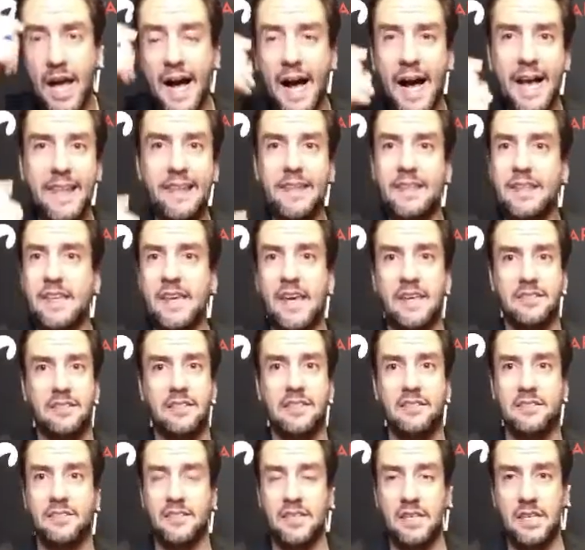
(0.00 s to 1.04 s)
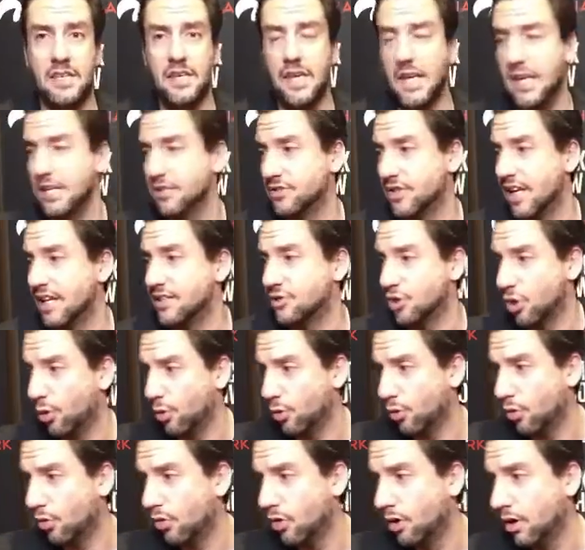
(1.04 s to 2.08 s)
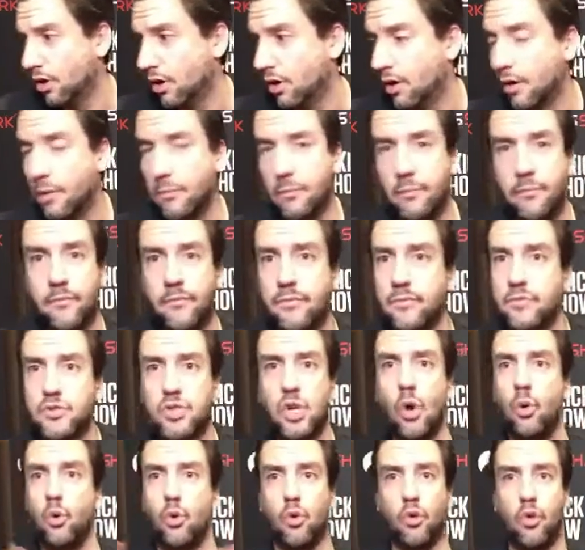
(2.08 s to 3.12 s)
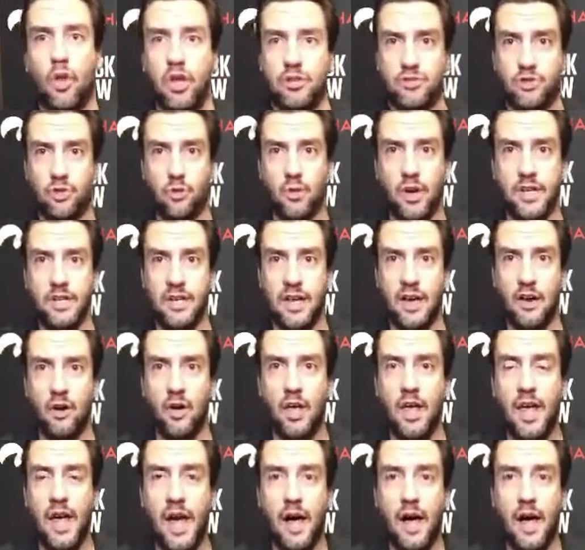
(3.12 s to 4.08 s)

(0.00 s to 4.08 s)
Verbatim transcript: I think the SEC is a total, total cluster right now.